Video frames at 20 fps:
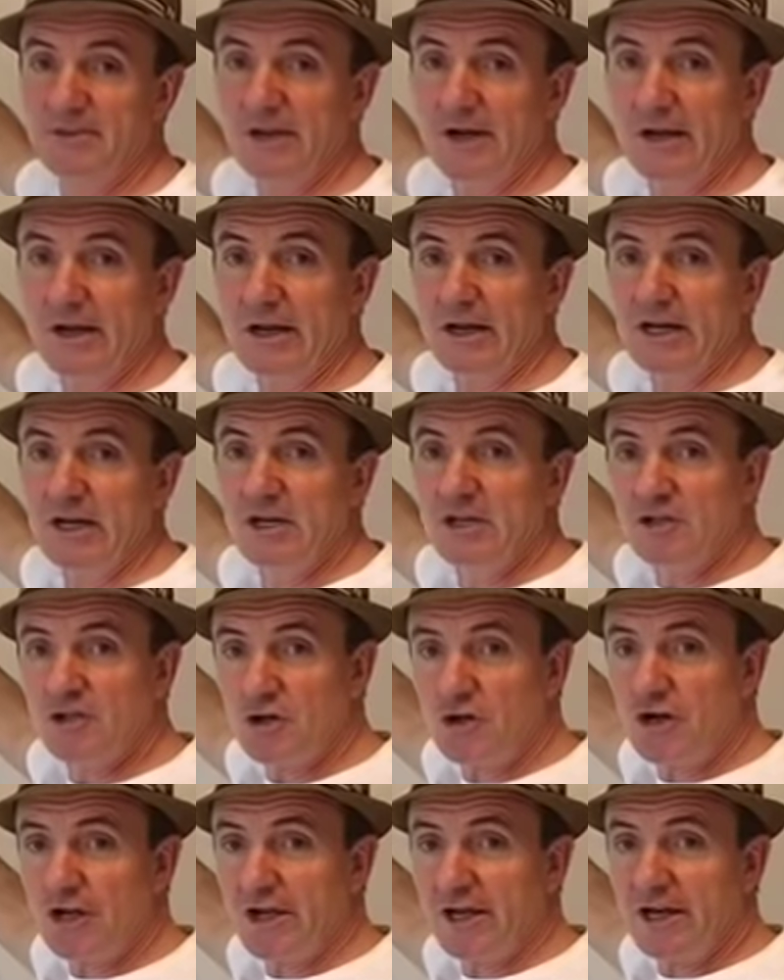there,
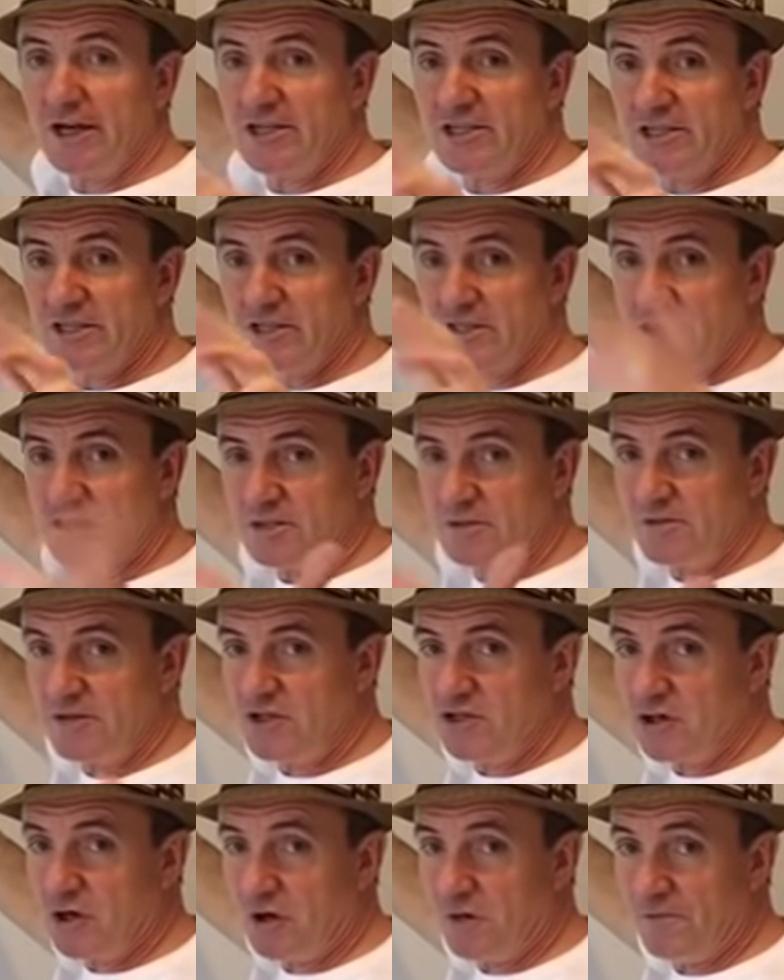sorry guys,
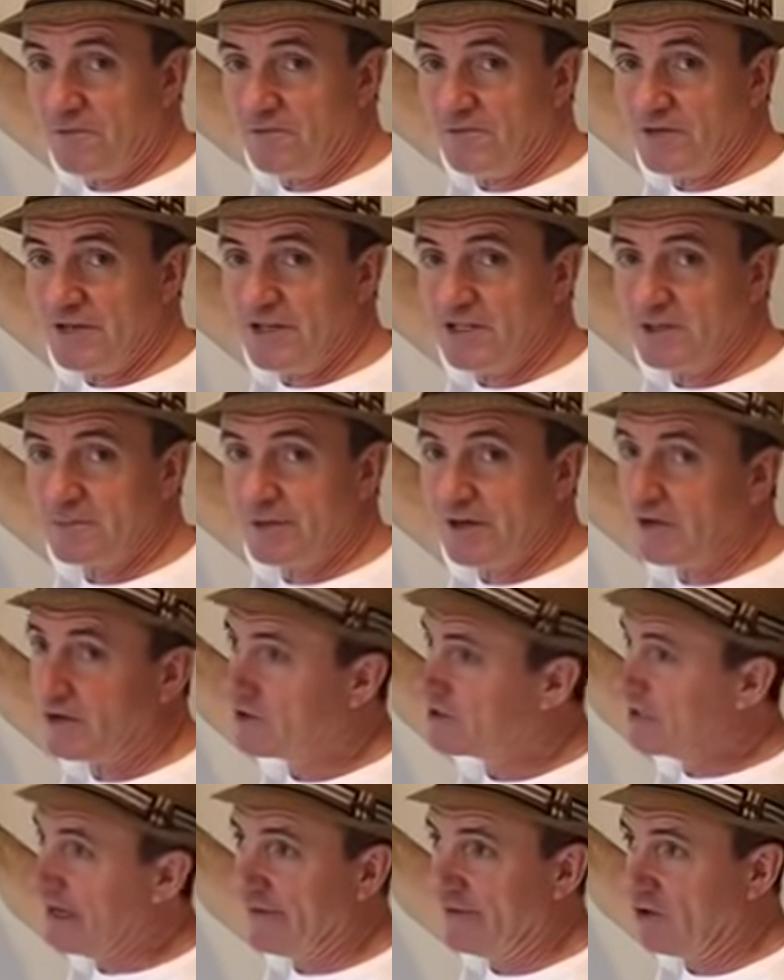switch off this,
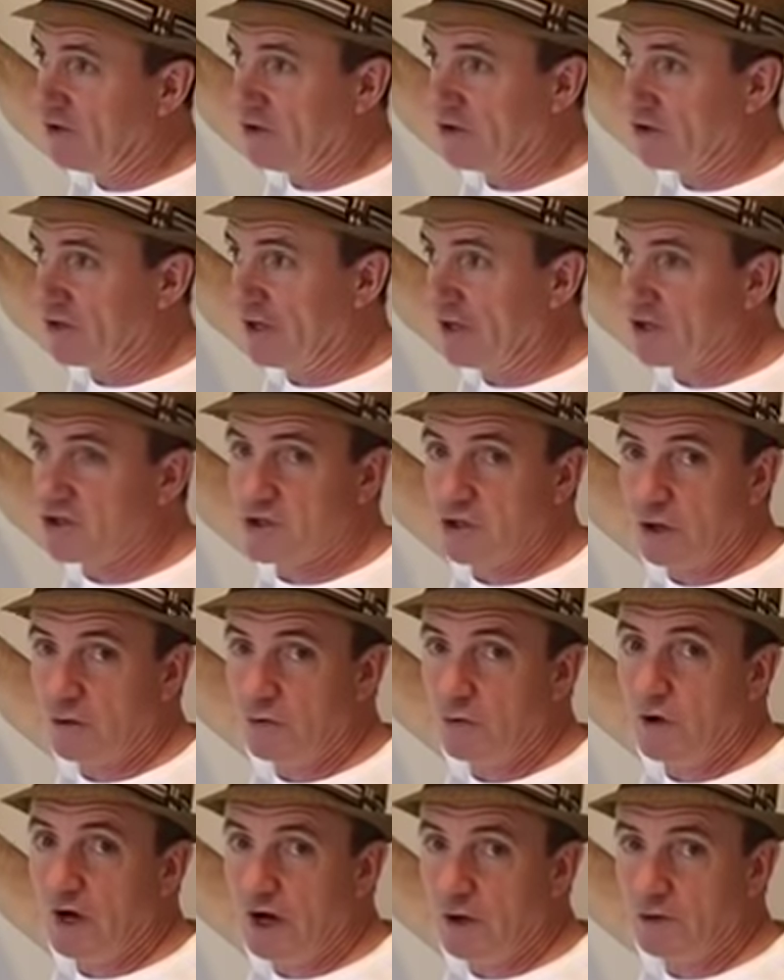because I will not gonna show
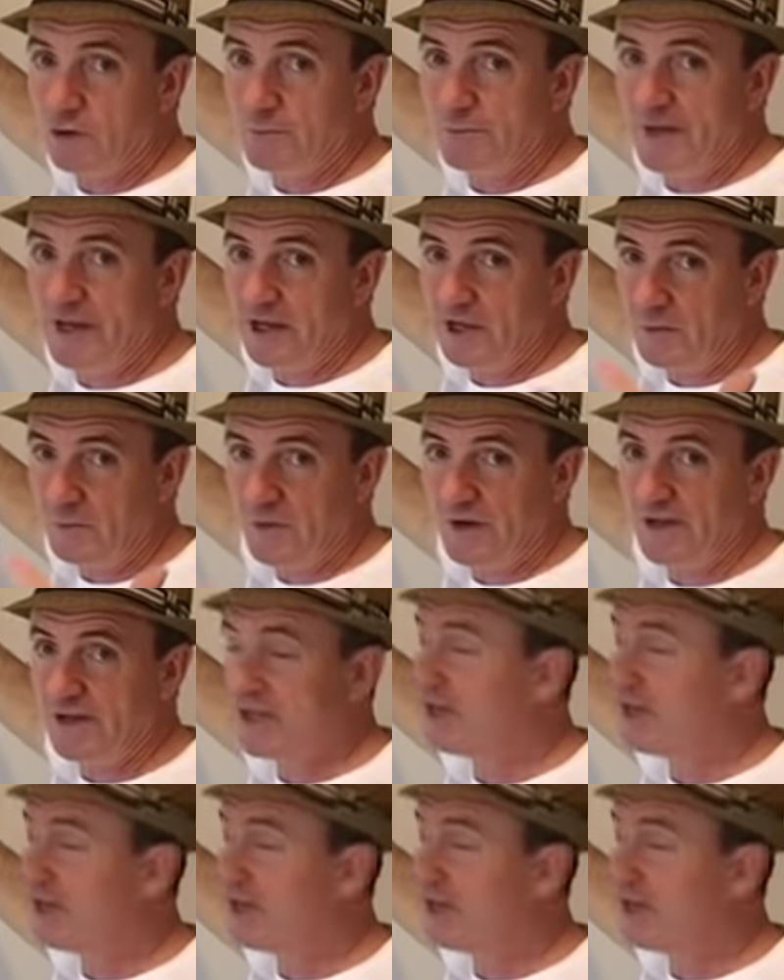you how to make in 1